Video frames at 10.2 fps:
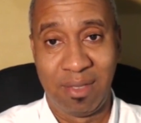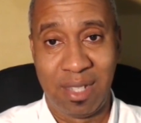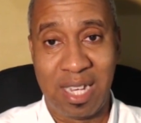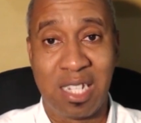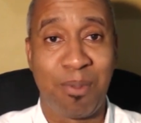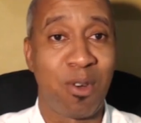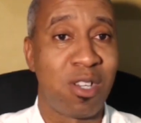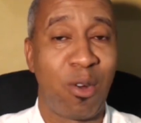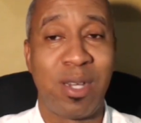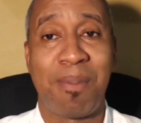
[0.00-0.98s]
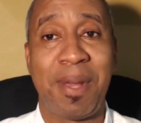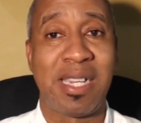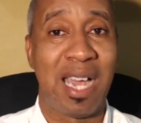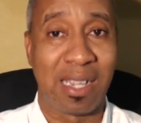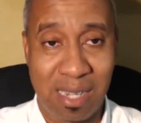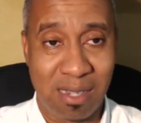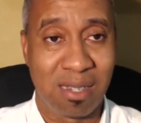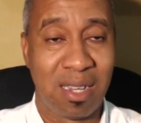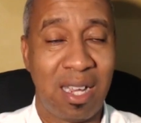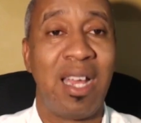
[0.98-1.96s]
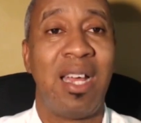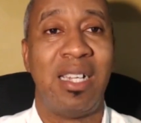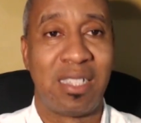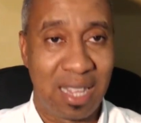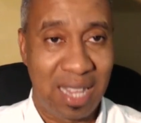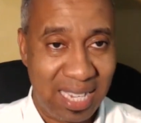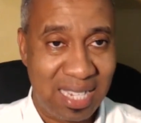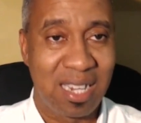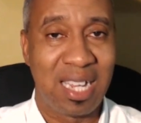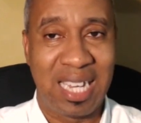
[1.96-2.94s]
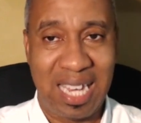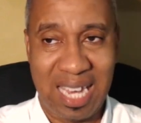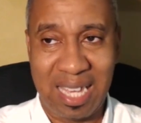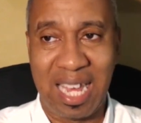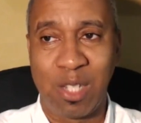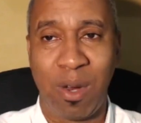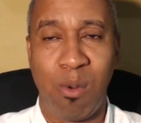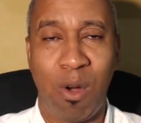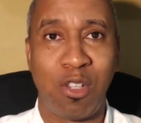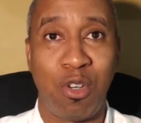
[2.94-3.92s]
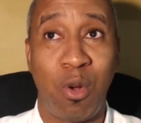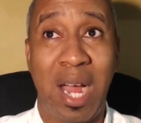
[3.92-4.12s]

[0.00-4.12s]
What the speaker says: Is this person going to pay taxes? So that's the key. That's what they want to know.